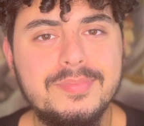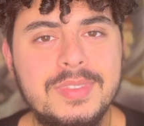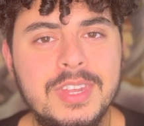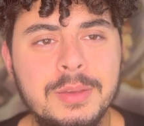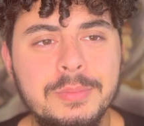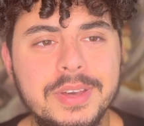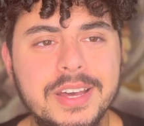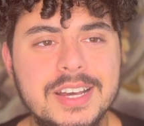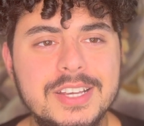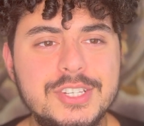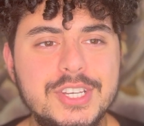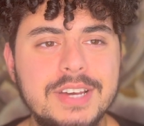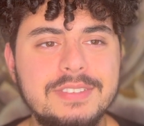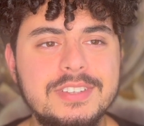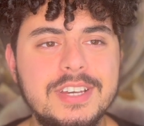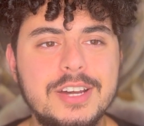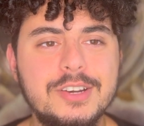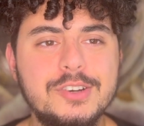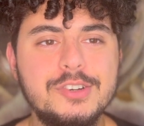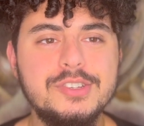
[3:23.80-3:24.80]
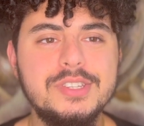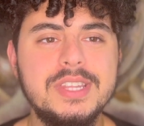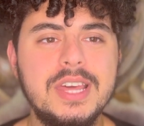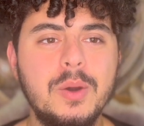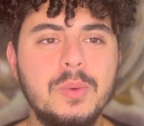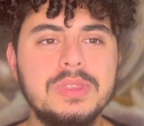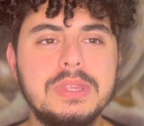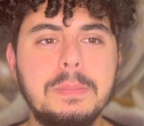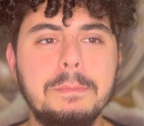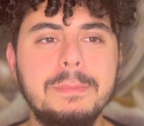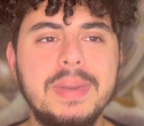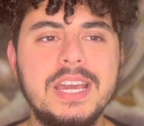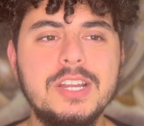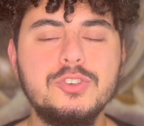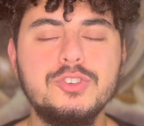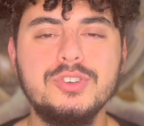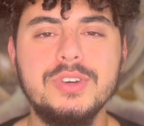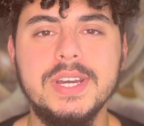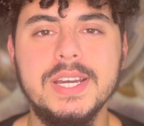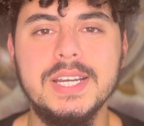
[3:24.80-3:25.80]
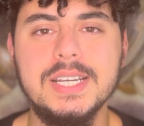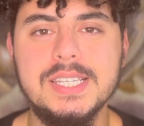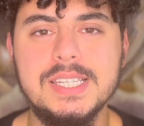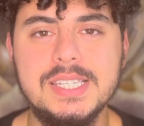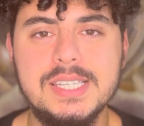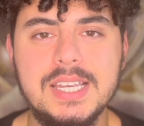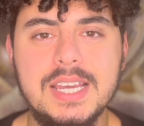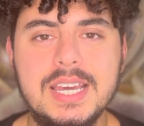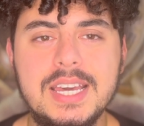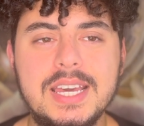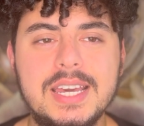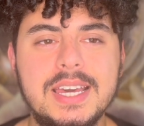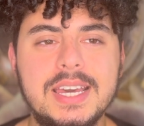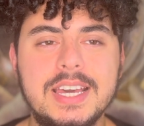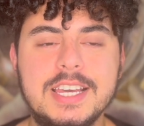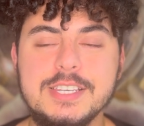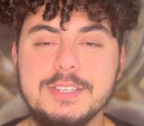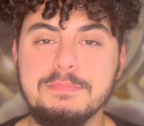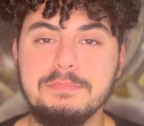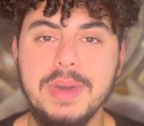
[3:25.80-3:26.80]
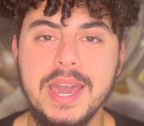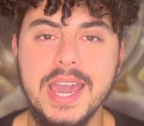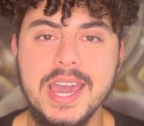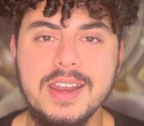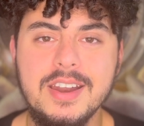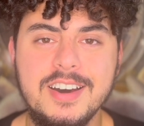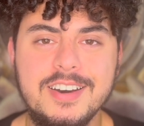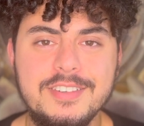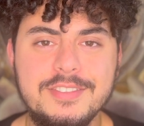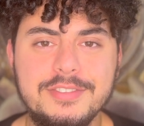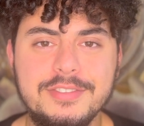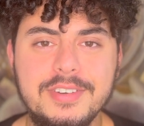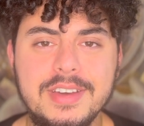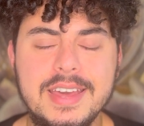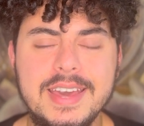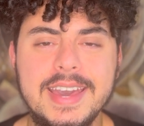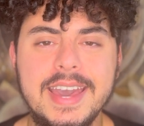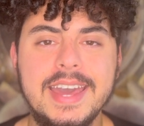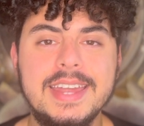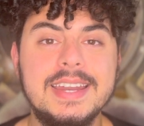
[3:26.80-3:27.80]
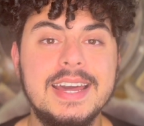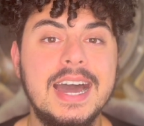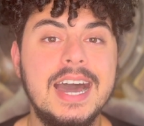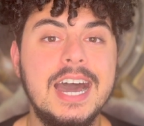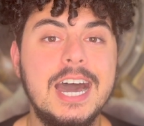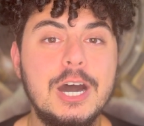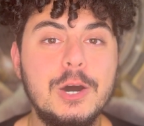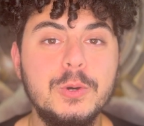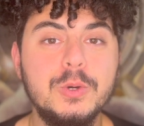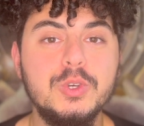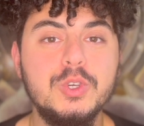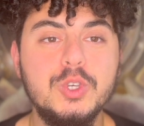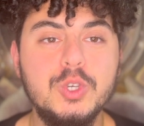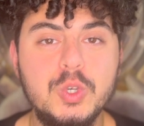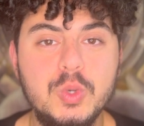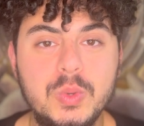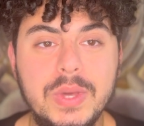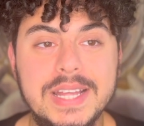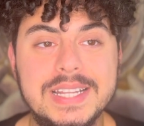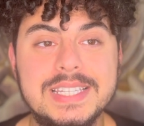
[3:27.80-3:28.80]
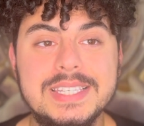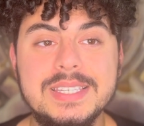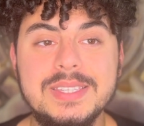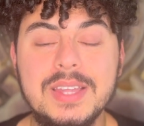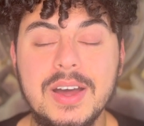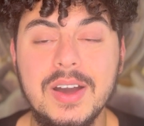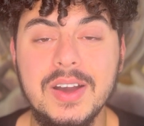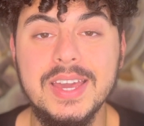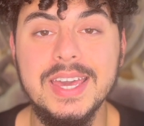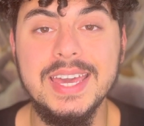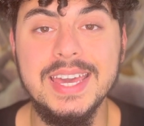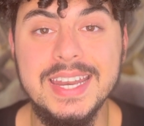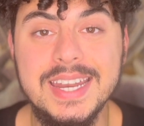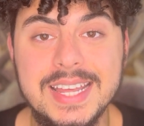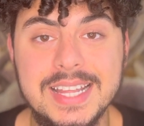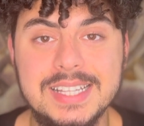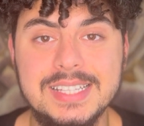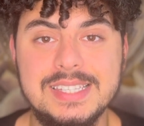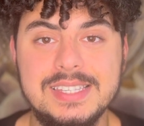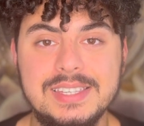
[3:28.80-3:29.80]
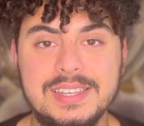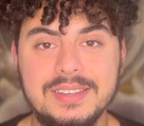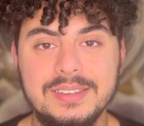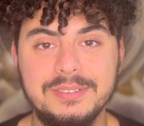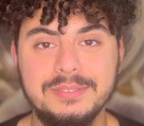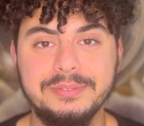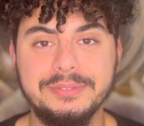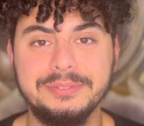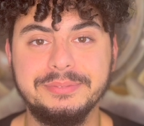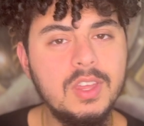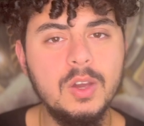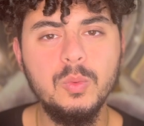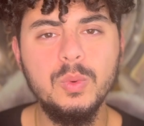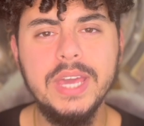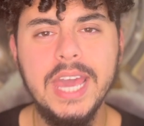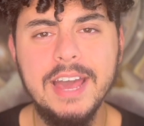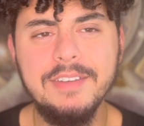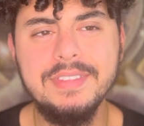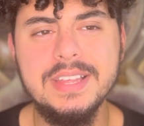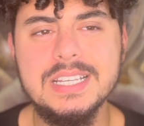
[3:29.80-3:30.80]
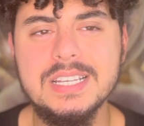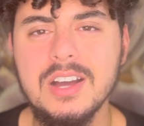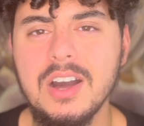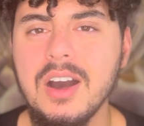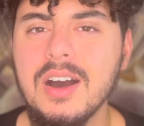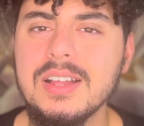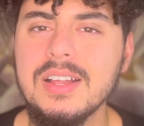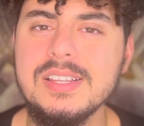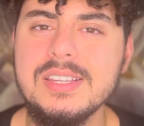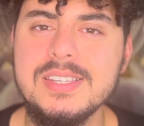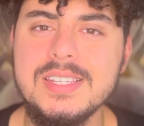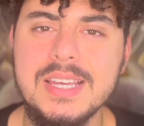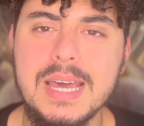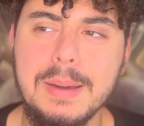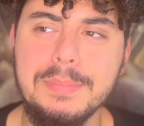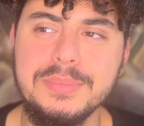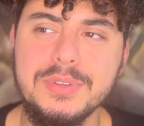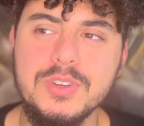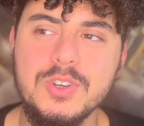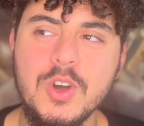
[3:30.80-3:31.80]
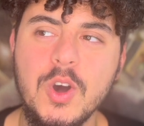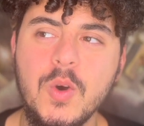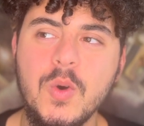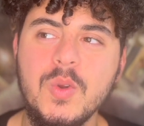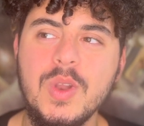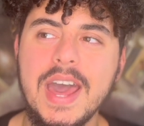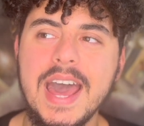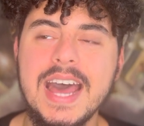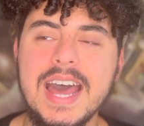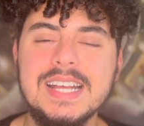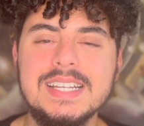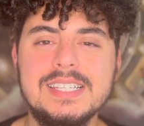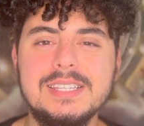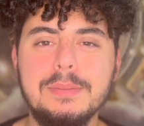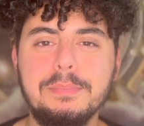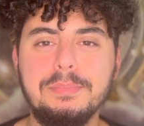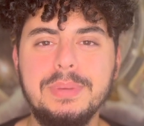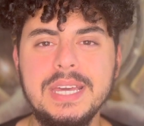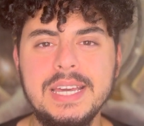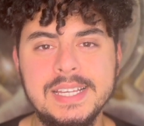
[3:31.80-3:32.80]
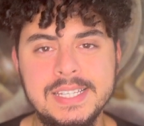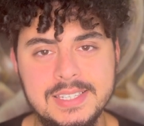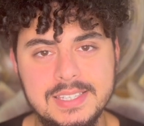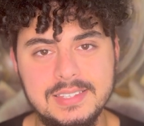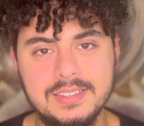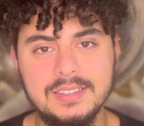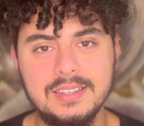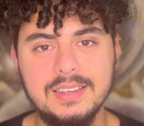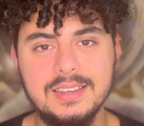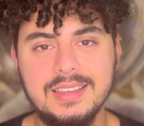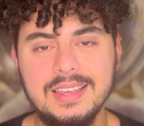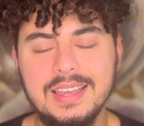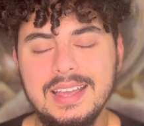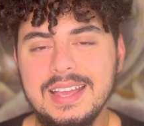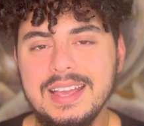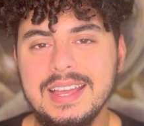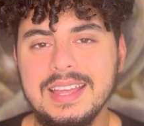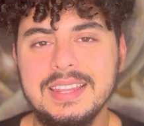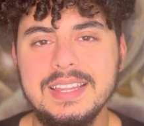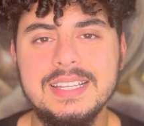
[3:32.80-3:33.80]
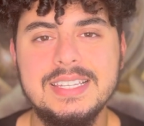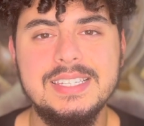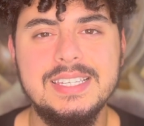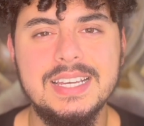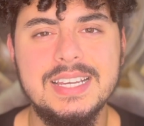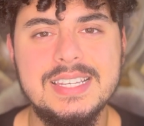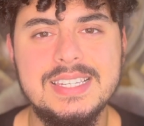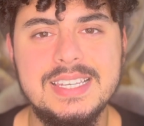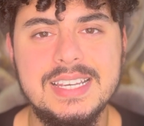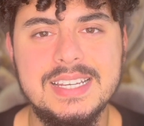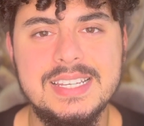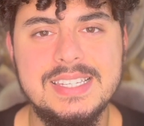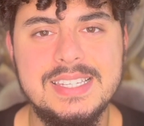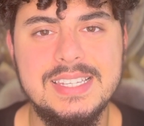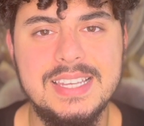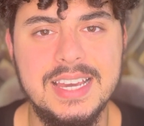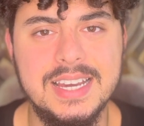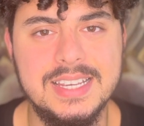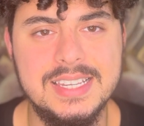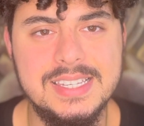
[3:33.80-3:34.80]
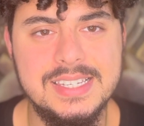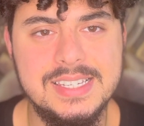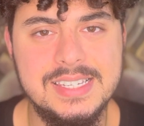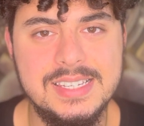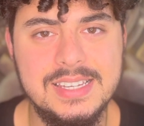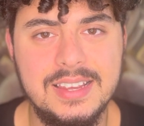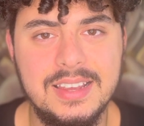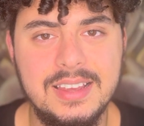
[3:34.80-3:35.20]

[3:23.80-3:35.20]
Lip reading: Because you have to understand what the matrix is made of and how you get stuck in it. We have this concept known as the beast, the 666.